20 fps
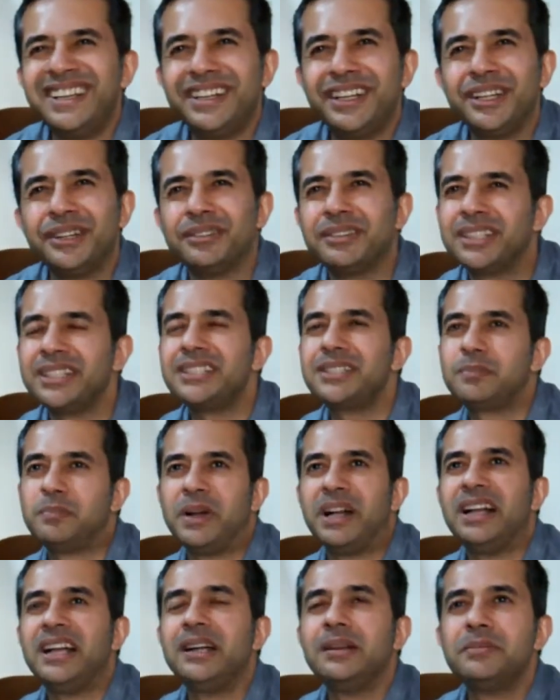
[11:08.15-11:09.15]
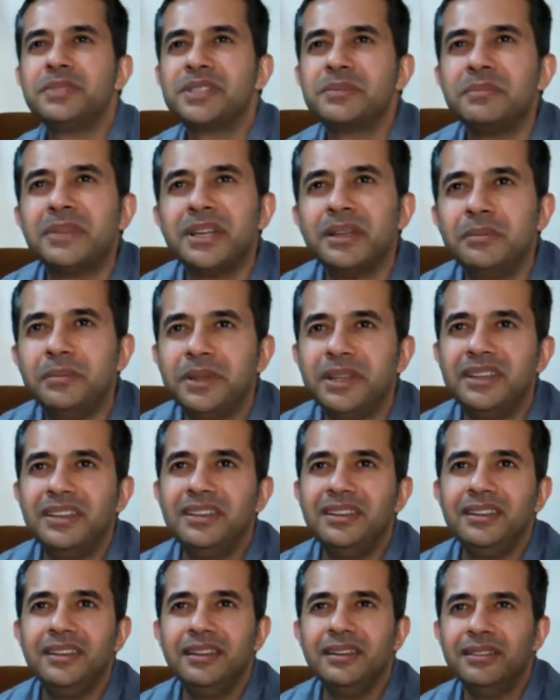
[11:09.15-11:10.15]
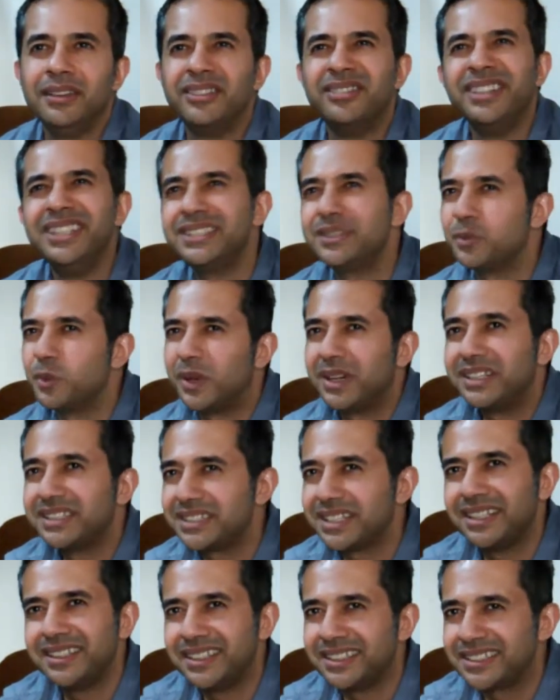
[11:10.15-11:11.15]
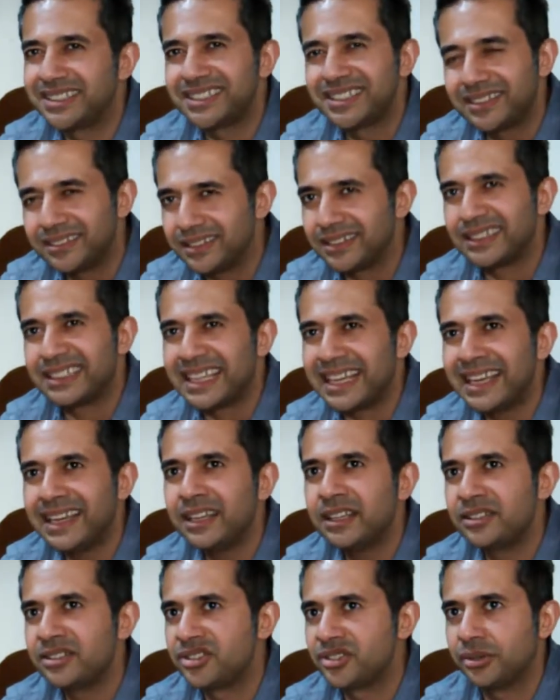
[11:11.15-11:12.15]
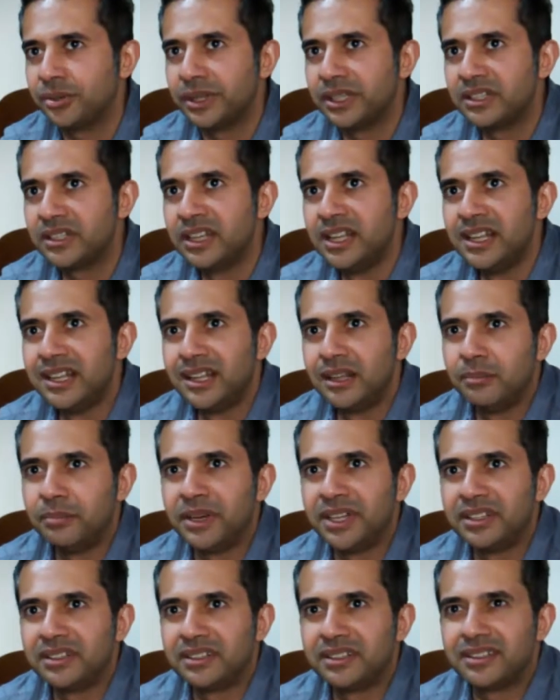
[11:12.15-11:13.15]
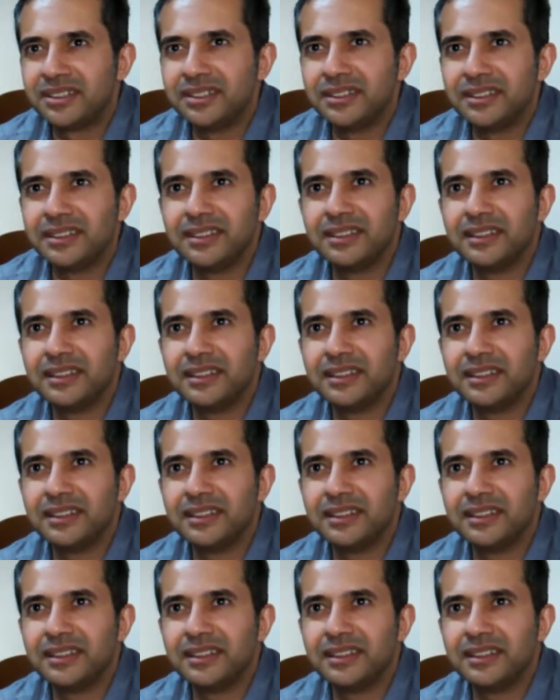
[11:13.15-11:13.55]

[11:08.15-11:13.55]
Now this perhaps may be the reason why I say there's a certain tang to it, but